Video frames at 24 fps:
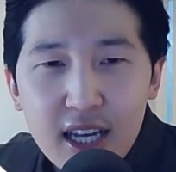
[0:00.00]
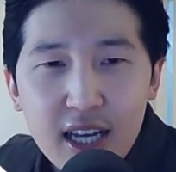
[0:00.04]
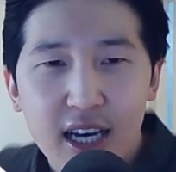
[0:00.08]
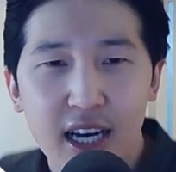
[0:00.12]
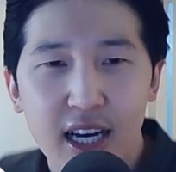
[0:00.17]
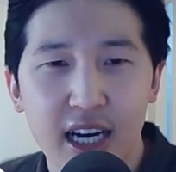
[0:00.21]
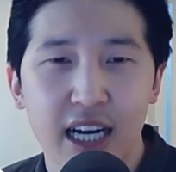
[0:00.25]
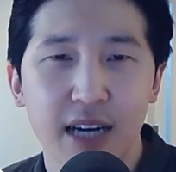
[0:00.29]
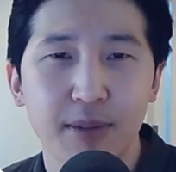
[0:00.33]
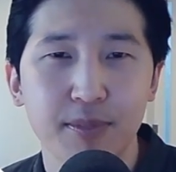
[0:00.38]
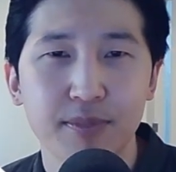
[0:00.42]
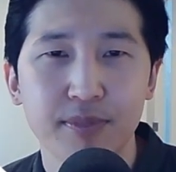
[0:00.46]

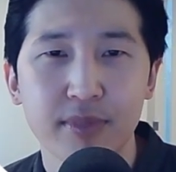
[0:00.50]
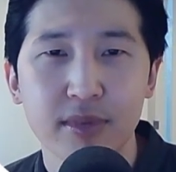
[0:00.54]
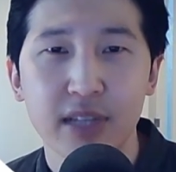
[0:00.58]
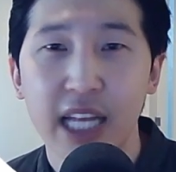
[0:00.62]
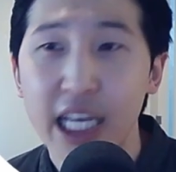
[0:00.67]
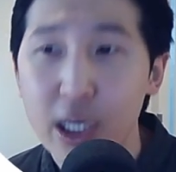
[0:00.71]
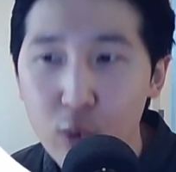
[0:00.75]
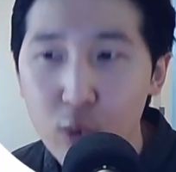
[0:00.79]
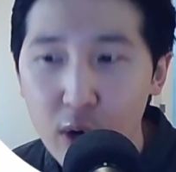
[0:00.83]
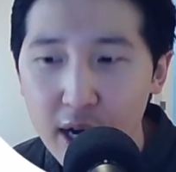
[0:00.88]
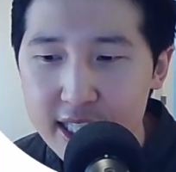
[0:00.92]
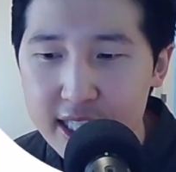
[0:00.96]

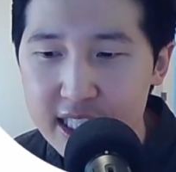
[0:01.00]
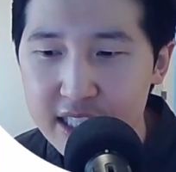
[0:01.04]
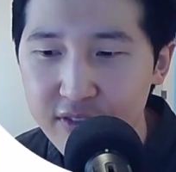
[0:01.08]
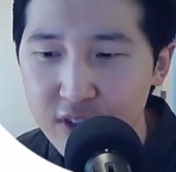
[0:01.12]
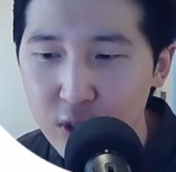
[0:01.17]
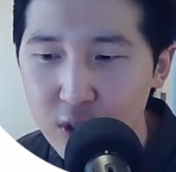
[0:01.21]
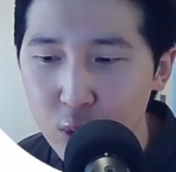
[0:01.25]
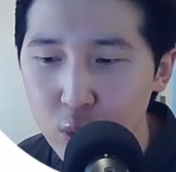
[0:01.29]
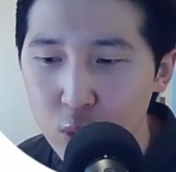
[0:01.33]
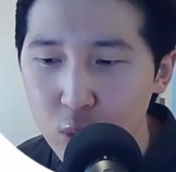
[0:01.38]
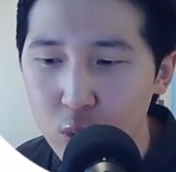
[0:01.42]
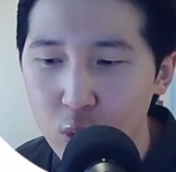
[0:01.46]
Likewise, if
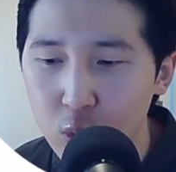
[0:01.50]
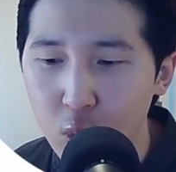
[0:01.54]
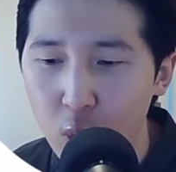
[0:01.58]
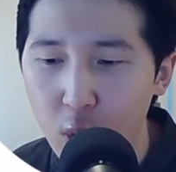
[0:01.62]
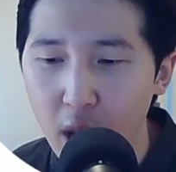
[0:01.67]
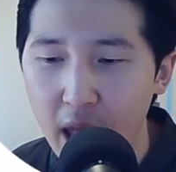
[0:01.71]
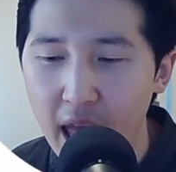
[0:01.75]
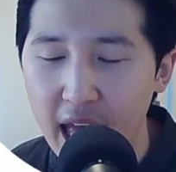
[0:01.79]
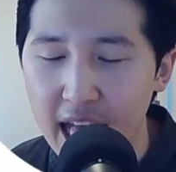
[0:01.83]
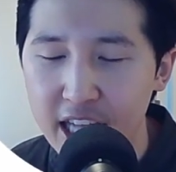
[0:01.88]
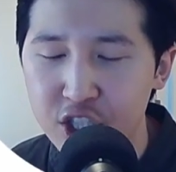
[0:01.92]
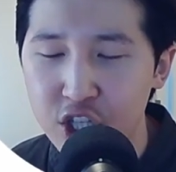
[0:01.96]
you
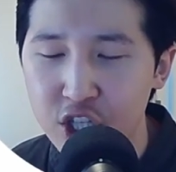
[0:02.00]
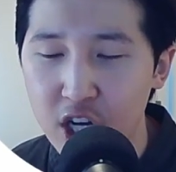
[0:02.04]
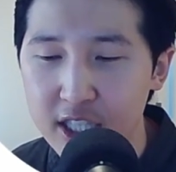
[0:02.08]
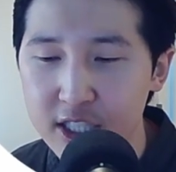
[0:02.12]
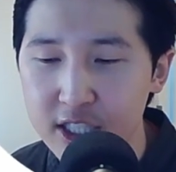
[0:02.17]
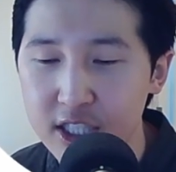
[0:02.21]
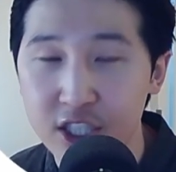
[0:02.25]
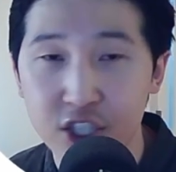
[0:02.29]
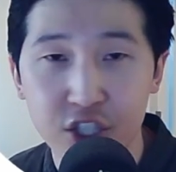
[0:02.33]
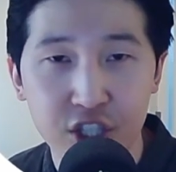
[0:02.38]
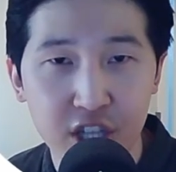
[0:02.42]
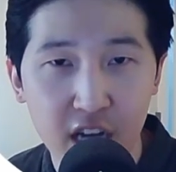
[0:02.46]
had
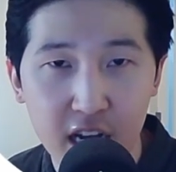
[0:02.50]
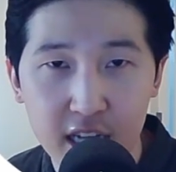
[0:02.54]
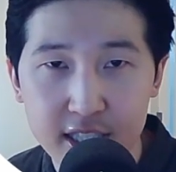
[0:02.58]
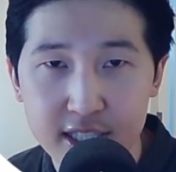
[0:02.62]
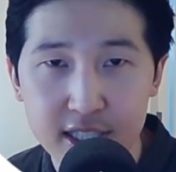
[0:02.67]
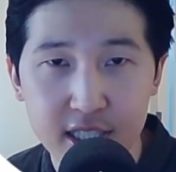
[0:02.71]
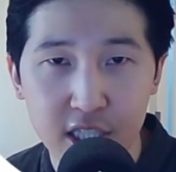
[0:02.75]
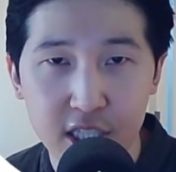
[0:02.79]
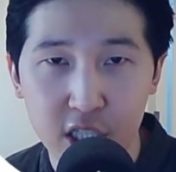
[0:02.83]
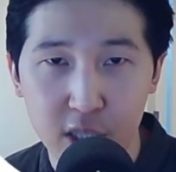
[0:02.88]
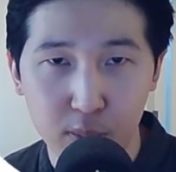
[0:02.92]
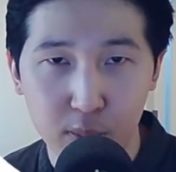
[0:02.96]
Johnson &
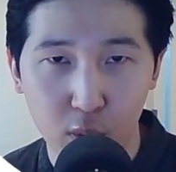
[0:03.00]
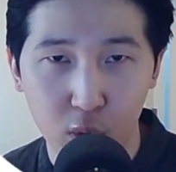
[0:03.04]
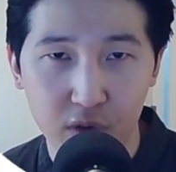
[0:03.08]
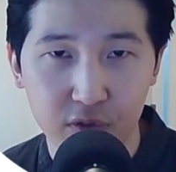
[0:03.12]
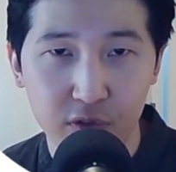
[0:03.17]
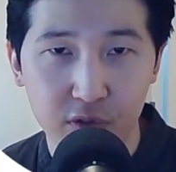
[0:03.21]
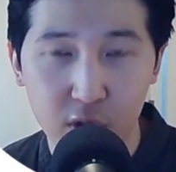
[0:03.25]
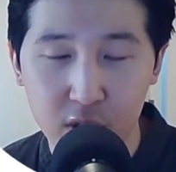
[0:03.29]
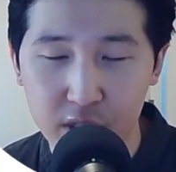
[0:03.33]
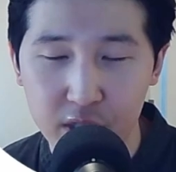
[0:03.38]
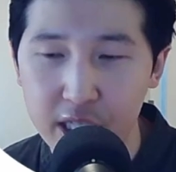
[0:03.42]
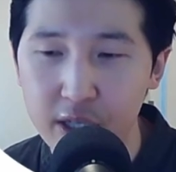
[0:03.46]
Johnson in your
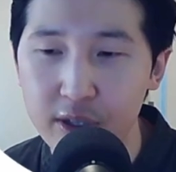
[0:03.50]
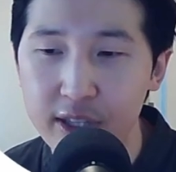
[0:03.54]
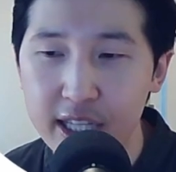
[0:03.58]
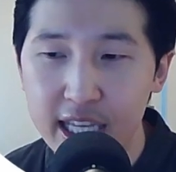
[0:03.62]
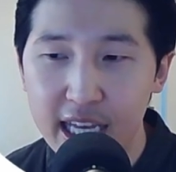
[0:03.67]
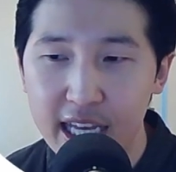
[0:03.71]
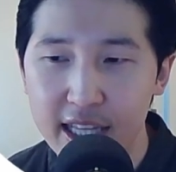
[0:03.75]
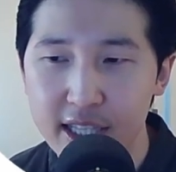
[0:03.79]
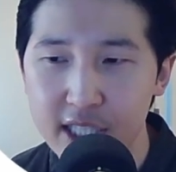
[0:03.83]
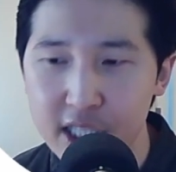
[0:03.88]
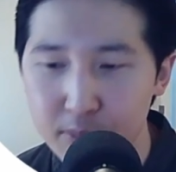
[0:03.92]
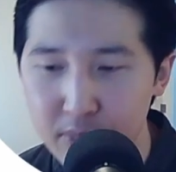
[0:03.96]
portfolio and they
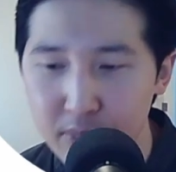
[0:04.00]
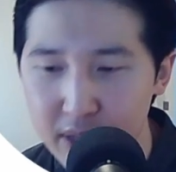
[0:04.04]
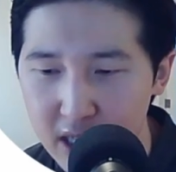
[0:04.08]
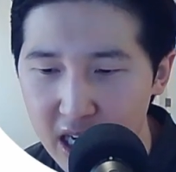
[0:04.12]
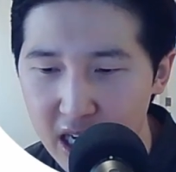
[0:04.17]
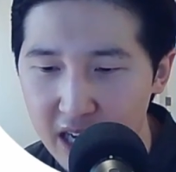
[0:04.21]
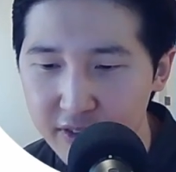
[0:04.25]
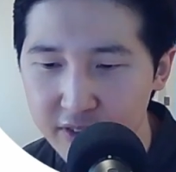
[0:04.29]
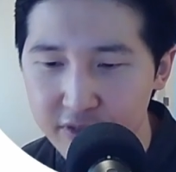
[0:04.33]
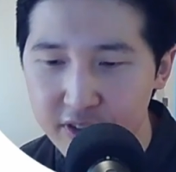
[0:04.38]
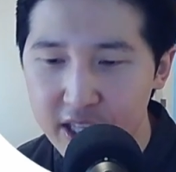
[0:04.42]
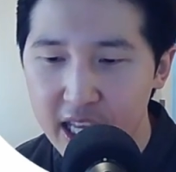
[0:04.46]
had the
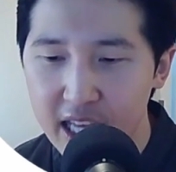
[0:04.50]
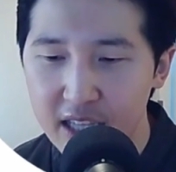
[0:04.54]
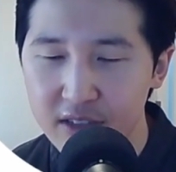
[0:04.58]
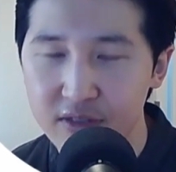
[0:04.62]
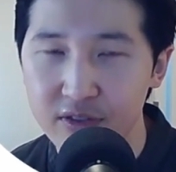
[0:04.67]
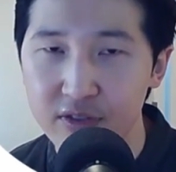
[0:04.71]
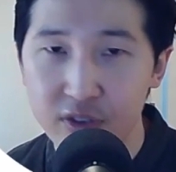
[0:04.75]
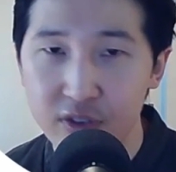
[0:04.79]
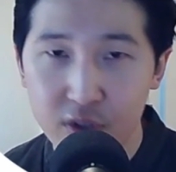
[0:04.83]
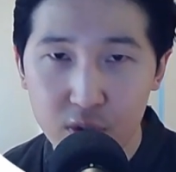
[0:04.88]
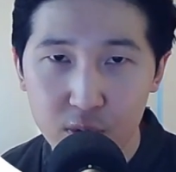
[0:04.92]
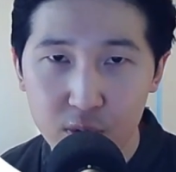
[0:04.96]
spinoff of
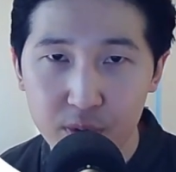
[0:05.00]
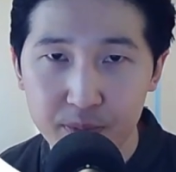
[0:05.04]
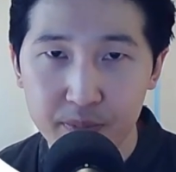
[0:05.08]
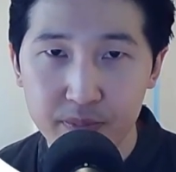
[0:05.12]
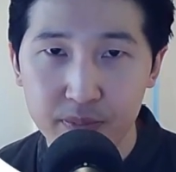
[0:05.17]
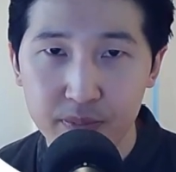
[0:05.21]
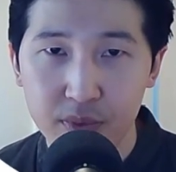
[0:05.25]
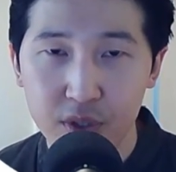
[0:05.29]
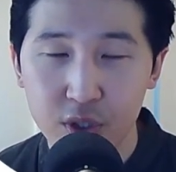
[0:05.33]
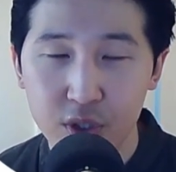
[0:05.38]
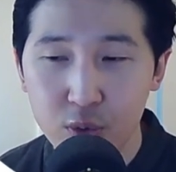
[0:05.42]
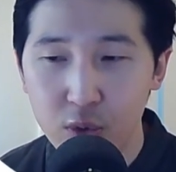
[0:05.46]
Kenvue,
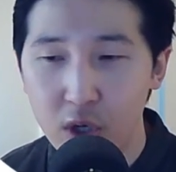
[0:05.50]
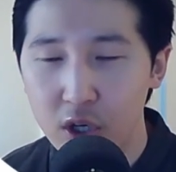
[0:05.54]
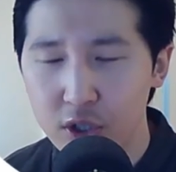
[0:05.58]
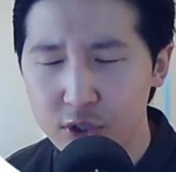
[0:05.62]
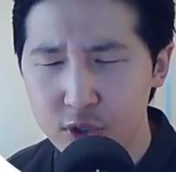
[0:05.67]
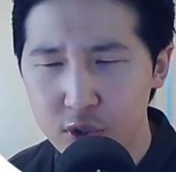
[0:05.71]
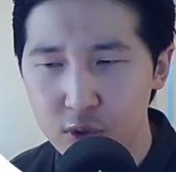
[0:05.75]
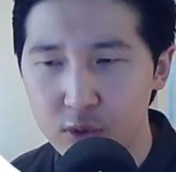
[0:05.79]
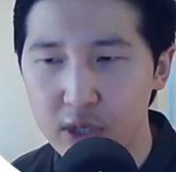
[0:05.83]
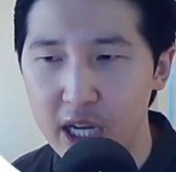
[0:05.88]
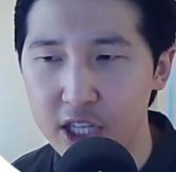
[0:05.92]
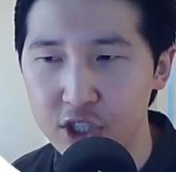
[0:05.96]
you
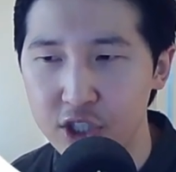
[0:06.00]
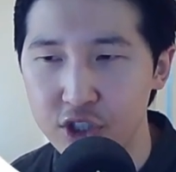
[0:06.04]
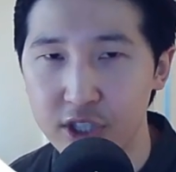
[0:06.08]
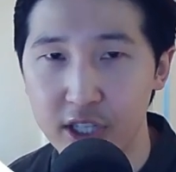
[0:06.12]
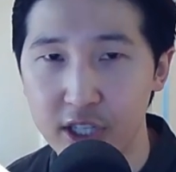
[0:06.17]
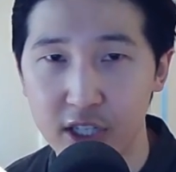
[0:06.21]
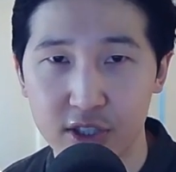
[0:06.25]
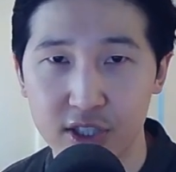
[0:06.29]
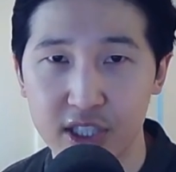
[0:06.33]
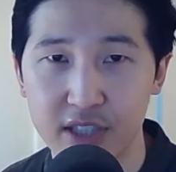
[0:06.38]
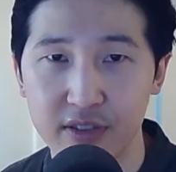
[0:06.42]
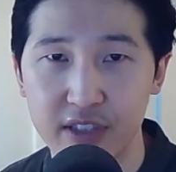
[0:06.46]
also got
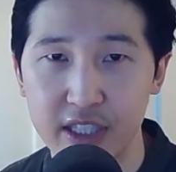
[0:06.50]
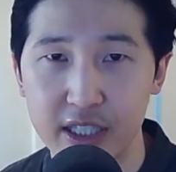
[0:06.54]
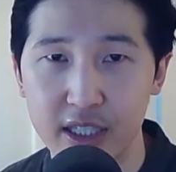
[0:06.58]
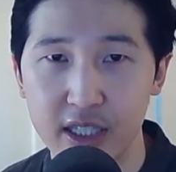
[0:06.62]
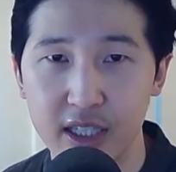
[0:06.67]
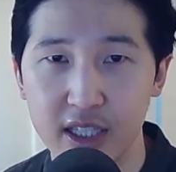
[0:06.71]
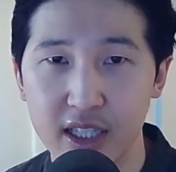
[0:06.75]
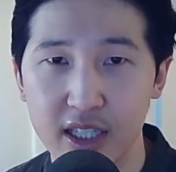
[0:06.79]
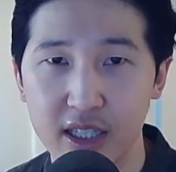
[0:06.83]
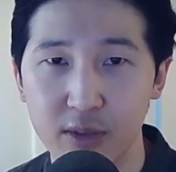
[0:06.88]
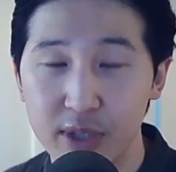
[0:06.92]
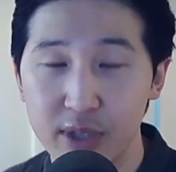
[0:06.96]
shares of it
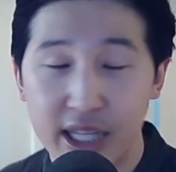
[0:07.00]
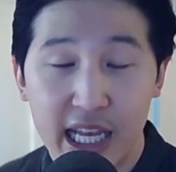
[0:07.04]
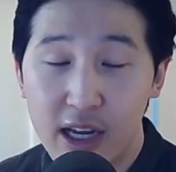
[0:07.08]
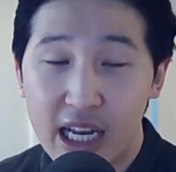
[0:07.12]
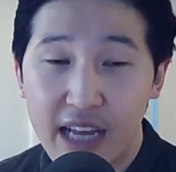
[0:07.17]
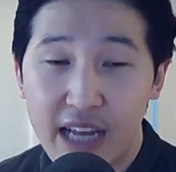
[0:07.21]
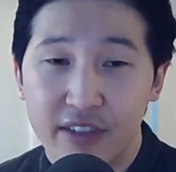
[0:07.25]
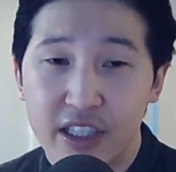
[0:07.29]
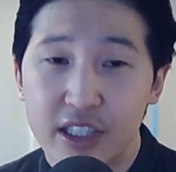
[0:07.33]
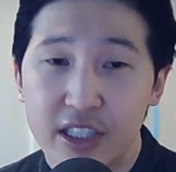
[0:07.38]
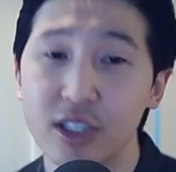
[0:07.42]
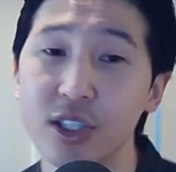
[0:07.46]
without
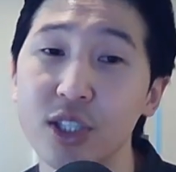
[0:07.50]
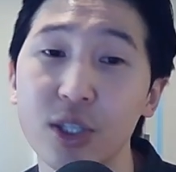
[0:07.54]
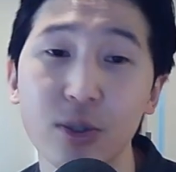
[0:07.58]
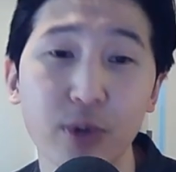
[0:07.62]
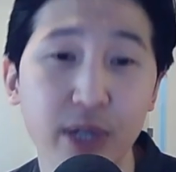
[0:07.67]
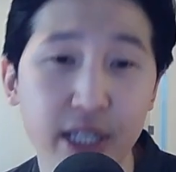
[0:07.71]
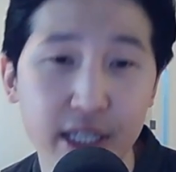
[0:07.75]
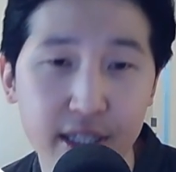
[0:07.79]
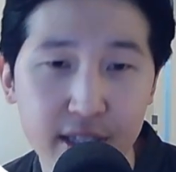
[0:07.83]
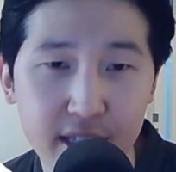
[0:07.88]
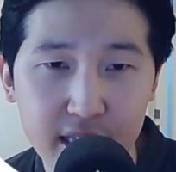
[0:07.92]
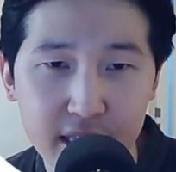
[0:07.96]
having to do
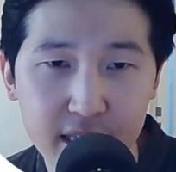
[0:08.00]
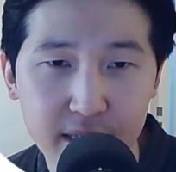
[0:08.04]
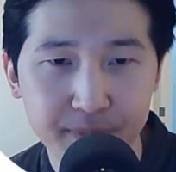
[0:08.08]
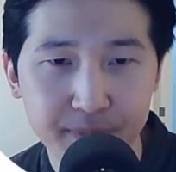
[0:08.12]
anything.